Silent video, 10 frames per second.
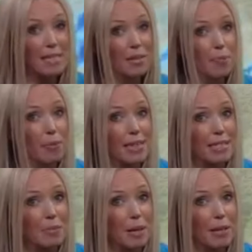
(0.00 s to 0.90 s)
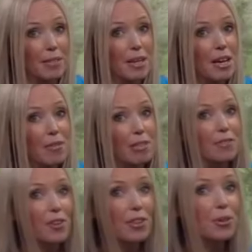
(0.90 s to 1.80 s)
be some brighter spells,
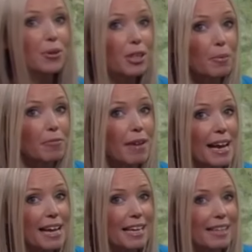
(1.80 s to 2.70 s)
whereas further north there'll be rain,